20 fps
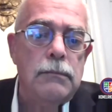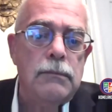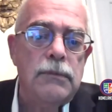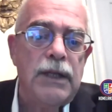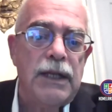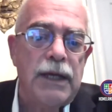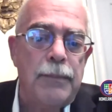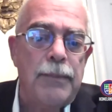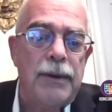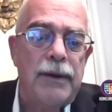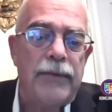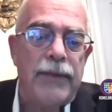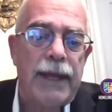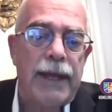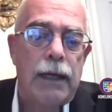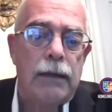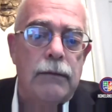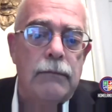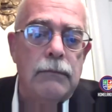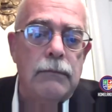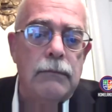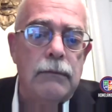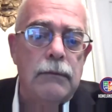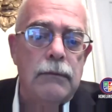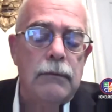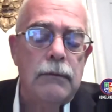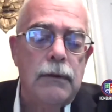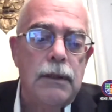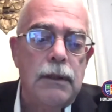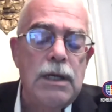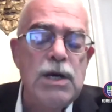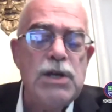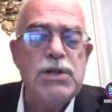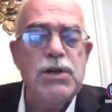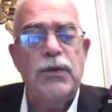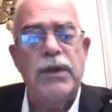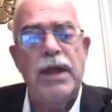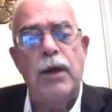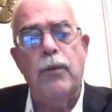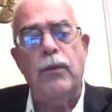Think about that.
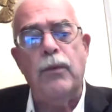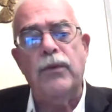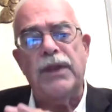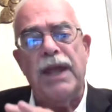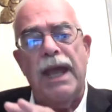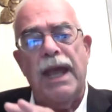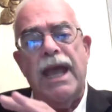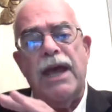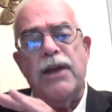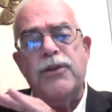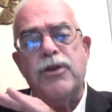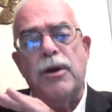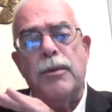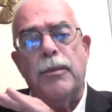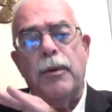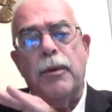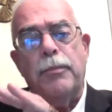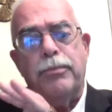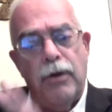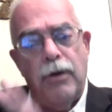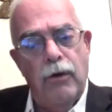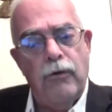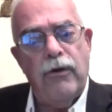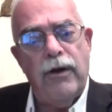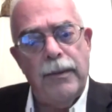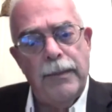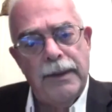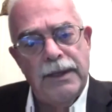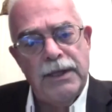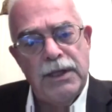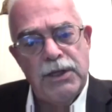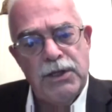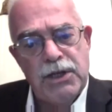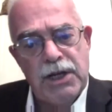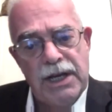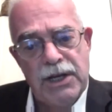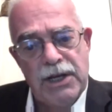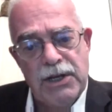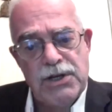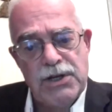So they, they had trouble programming the
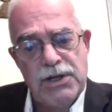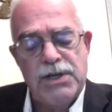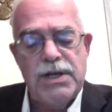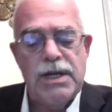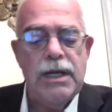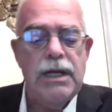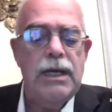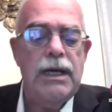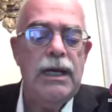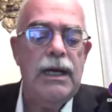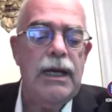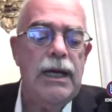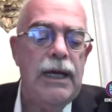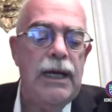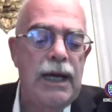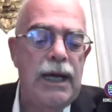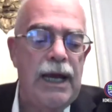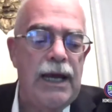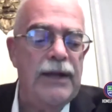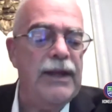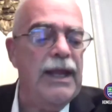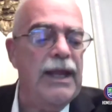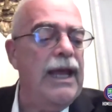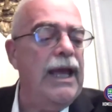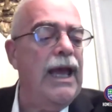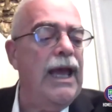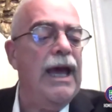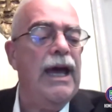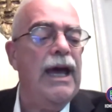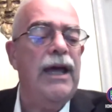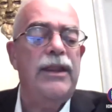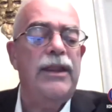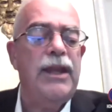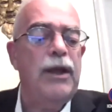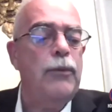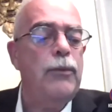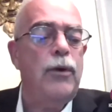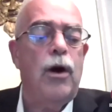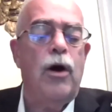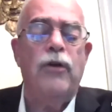changes and they had
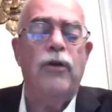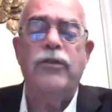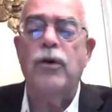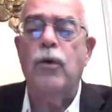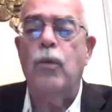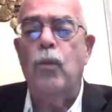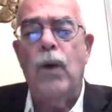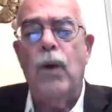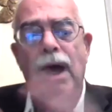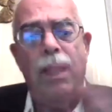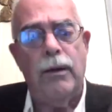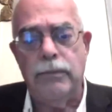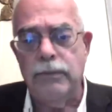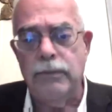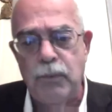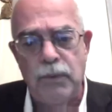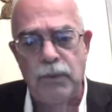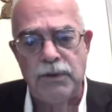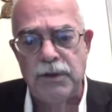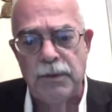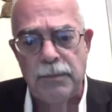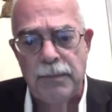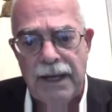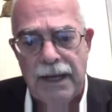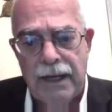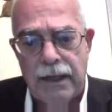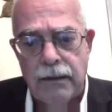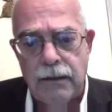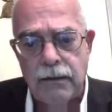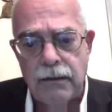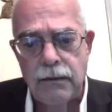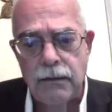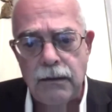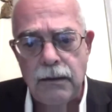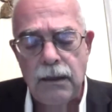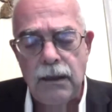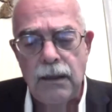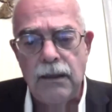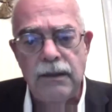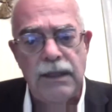they were overwhelmed with demand.
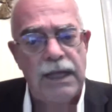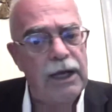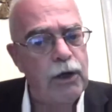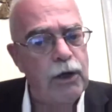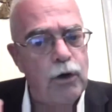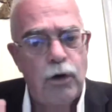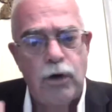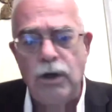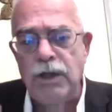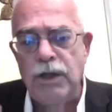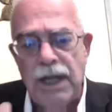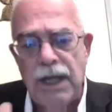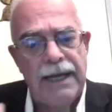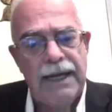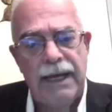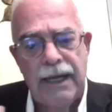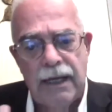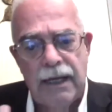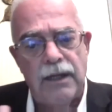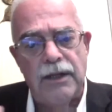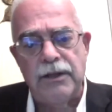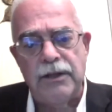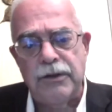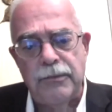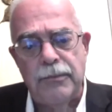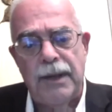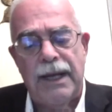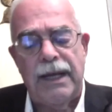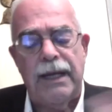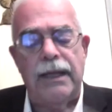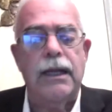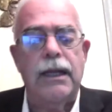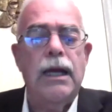They could not handle the demand.